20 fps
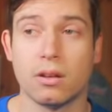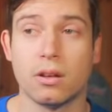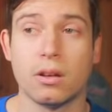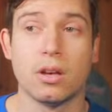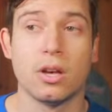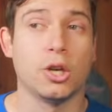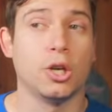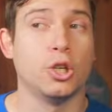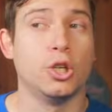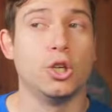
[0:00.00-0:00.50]

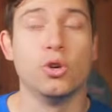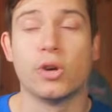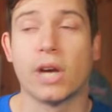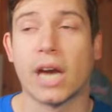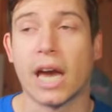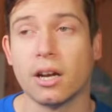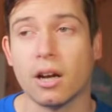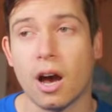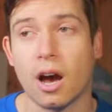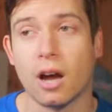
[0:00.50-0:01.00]
you
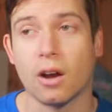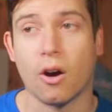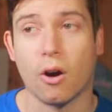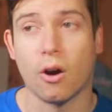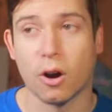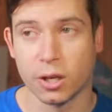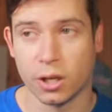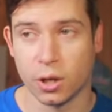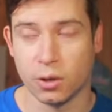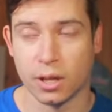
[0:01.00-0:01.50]
cannot
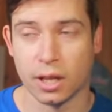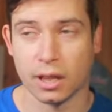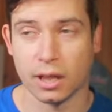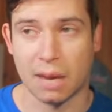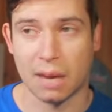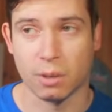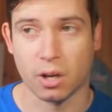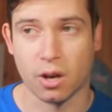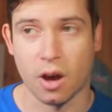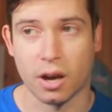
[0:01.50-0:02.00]
argue that Ladd
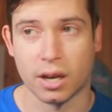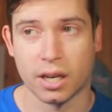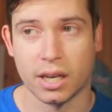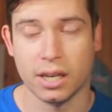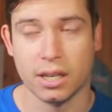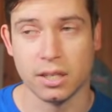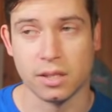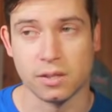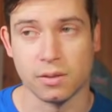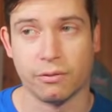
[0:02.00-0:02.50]

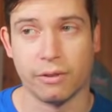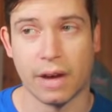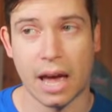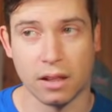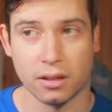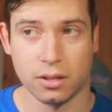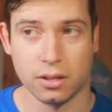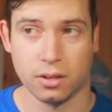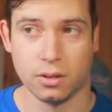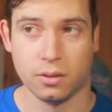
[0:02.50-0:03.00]
McConkey's
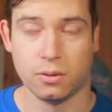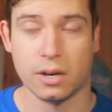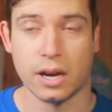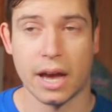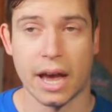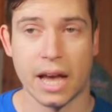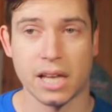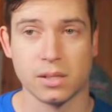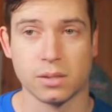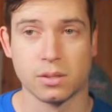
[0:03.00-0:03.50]
value
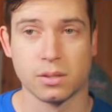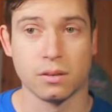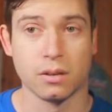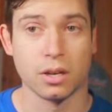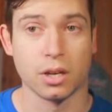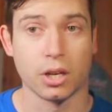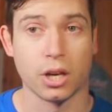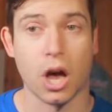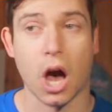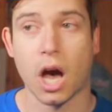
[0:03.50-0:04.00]
has
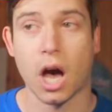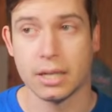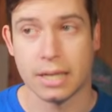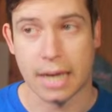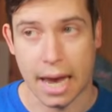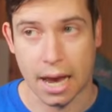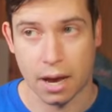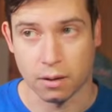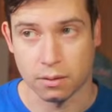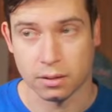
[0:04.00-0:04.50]
gone
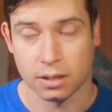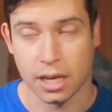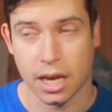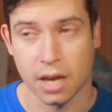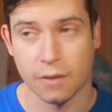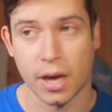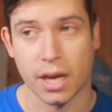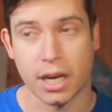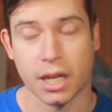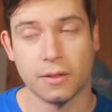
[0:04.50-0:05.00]
down.
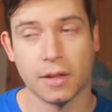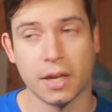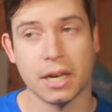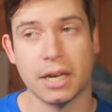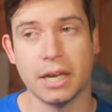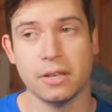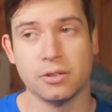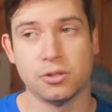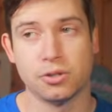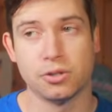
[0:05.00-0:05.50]
If anything,
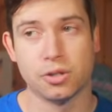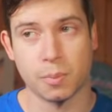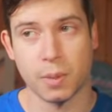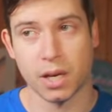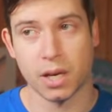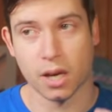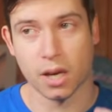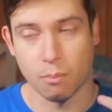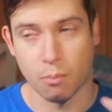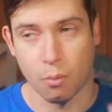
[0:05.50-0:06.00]
he's just
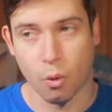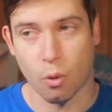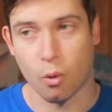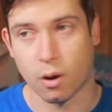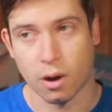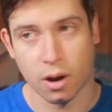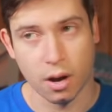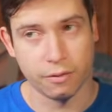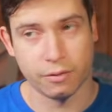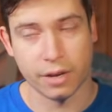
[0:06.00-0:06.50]
become more
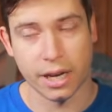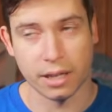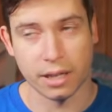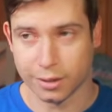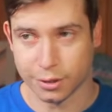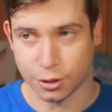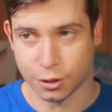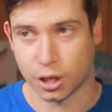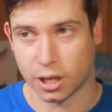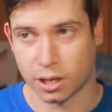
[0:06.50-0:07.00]
of a
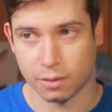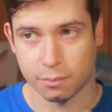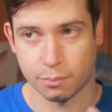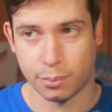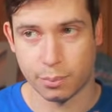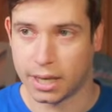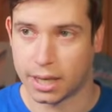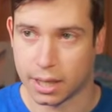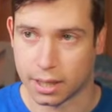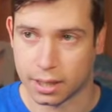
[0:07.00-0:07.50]
legit
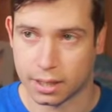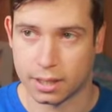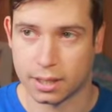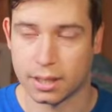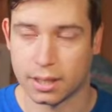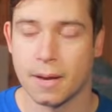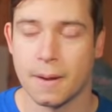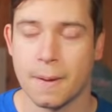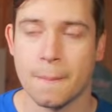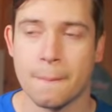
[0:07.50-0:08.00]
pick,
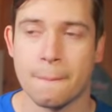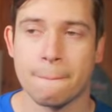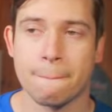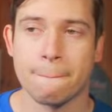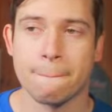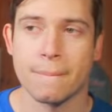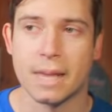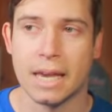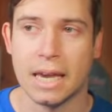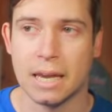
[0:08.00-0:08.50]

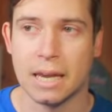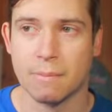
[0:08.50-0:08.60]
in my